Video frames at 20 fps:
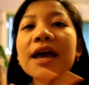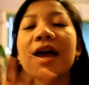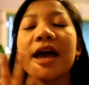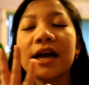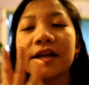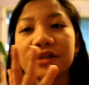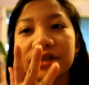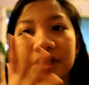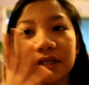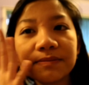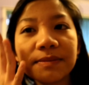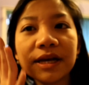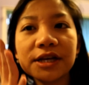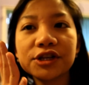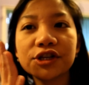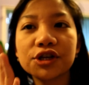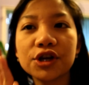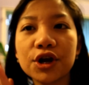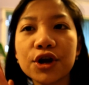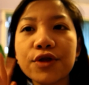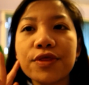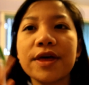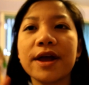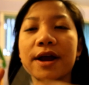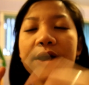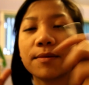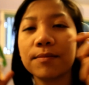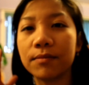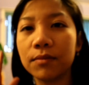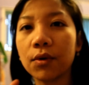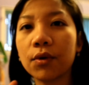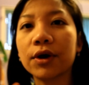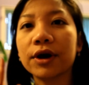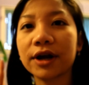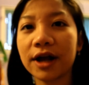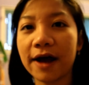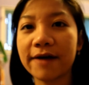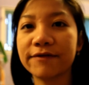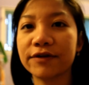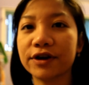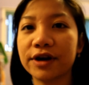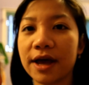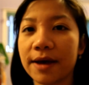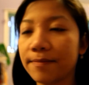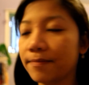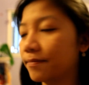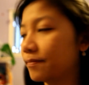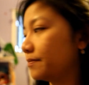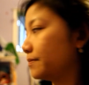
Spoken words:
and just make sure they're more covered up.